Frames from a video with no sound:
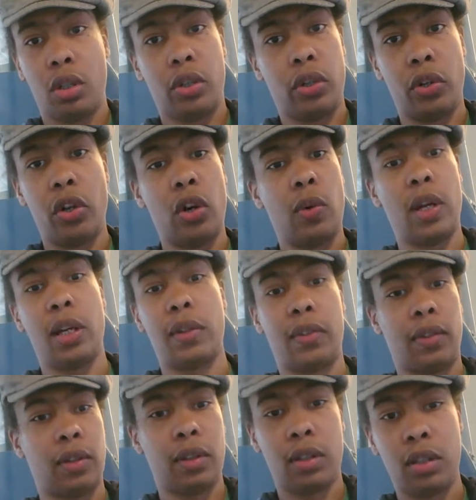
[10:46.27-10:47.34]
you know
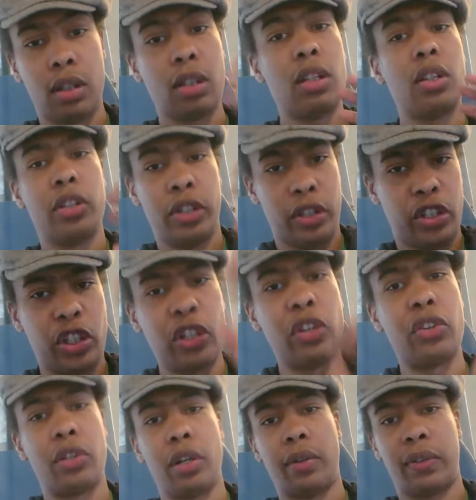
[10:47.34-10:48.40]
what, she
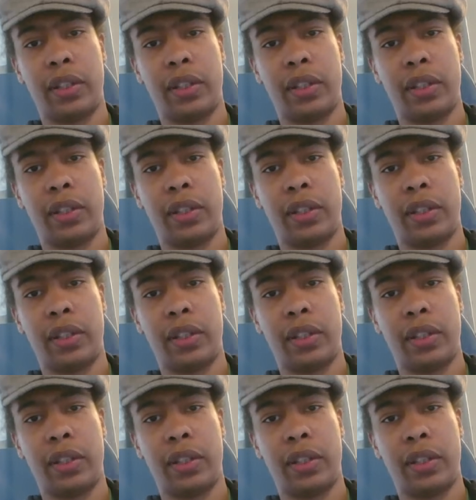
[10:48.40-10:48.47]
deserved